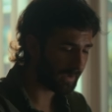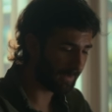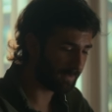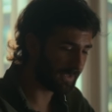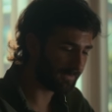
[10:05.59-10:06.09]
I
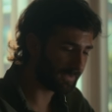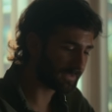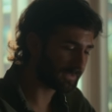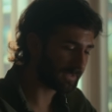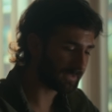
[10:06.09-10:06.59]
believe
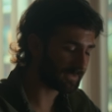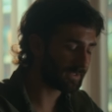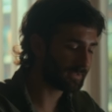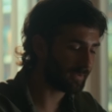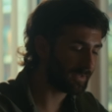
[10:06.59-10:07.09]
this
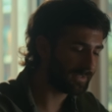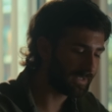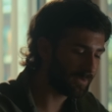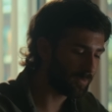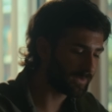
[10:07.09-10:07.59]

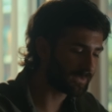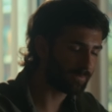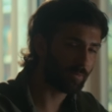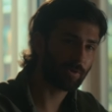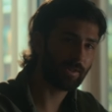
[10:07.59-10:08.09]
600D with
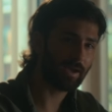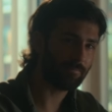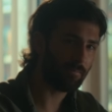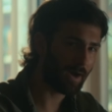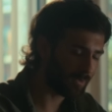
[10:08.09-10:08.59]
spotlight
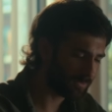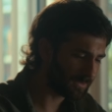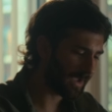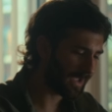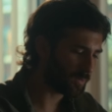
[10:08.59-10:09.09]
mount,
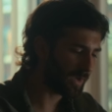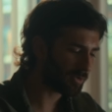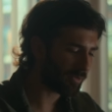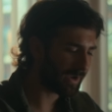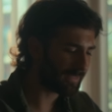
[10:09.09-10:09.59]
and we
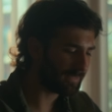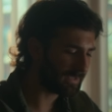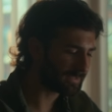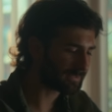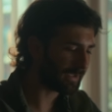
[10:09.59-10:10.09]
create
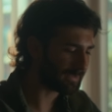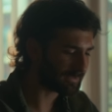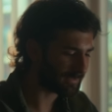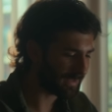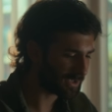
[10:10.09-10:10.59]
this like a
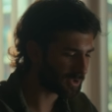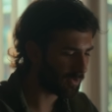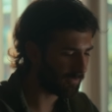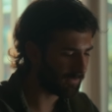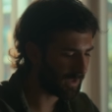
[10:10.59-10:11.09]
slash
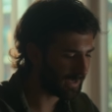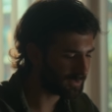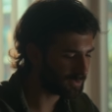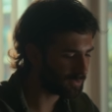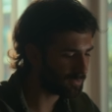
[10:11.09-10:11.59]
of
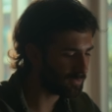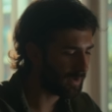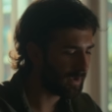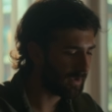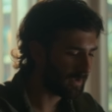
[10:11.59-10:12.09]
light to
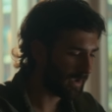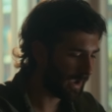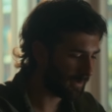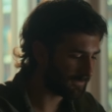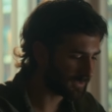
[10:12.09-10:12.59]

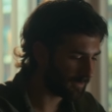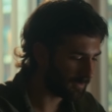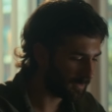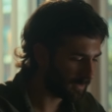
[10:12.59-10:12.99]
have some